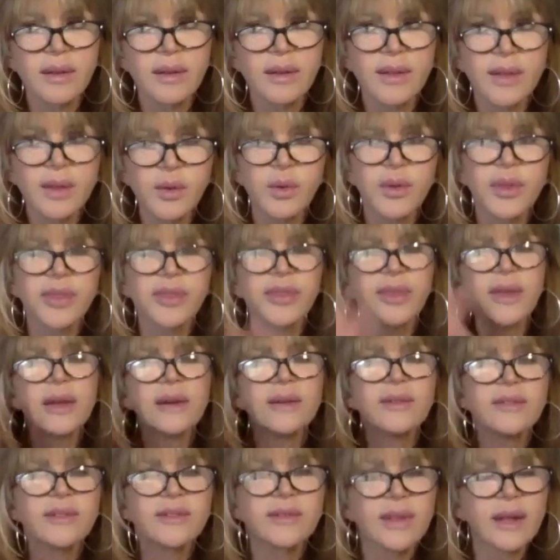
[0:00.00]
there were
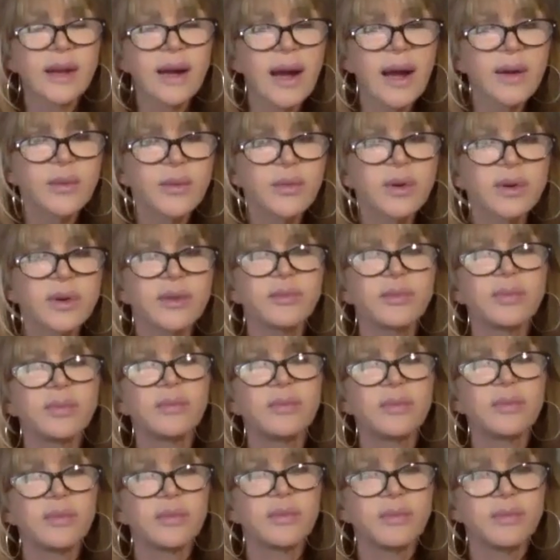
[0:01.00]
things that I would
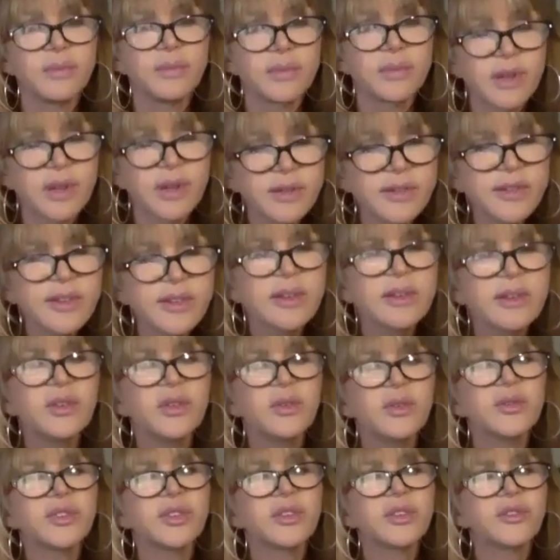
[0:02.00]

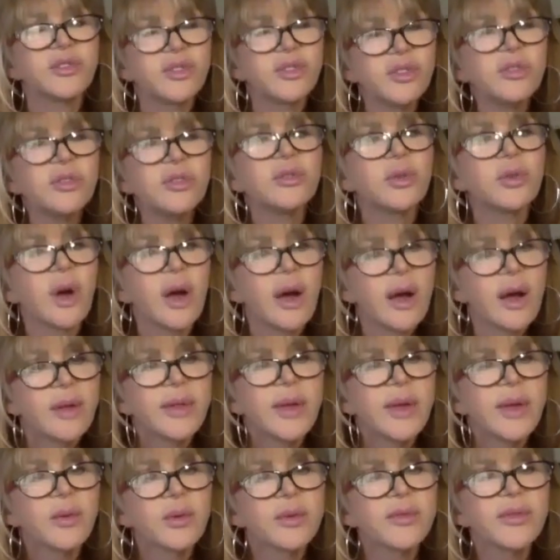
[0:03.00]
continue to do
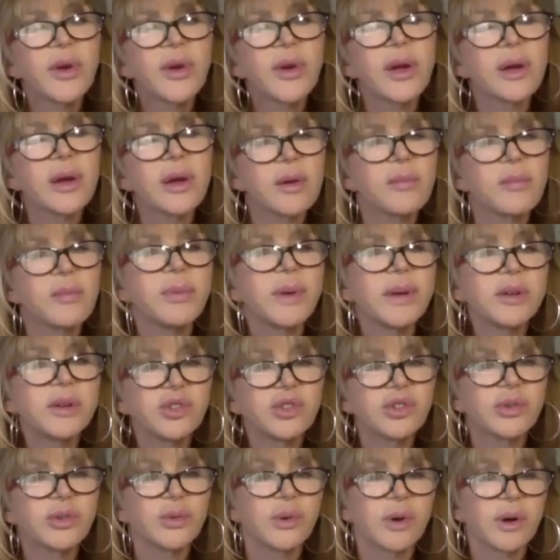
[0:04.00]
that were very
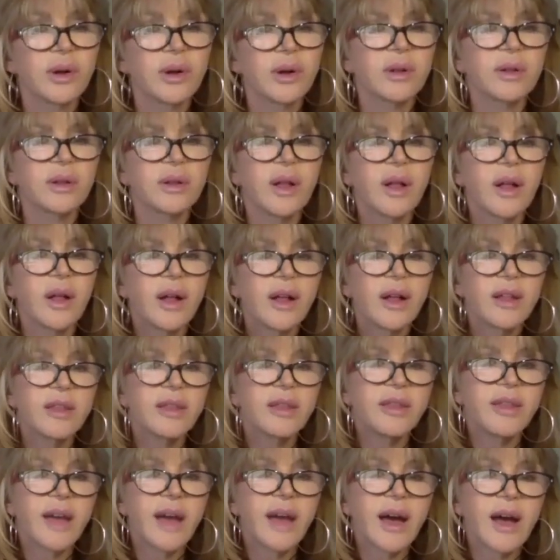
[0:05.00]
habitual,
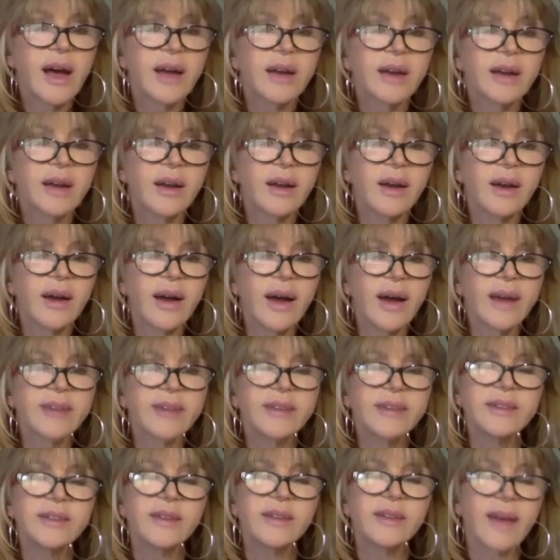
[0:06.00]
that I
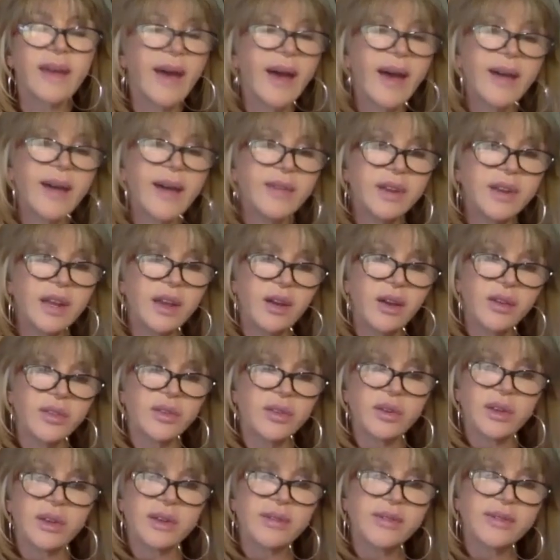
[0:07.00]
didn't have any
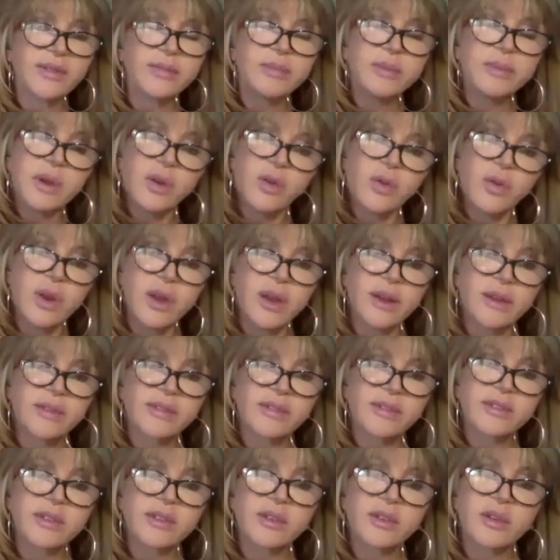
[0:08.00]
other
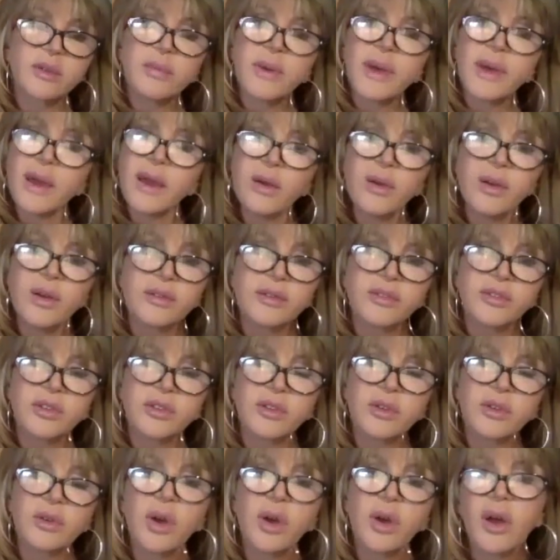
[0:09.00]
experience to compare it
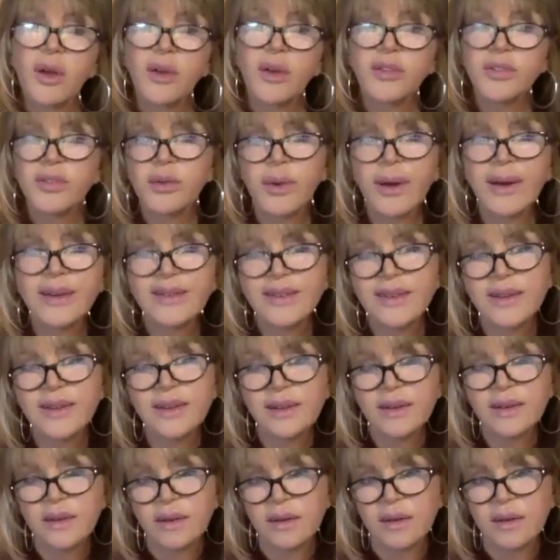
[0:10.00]
to. So I didn't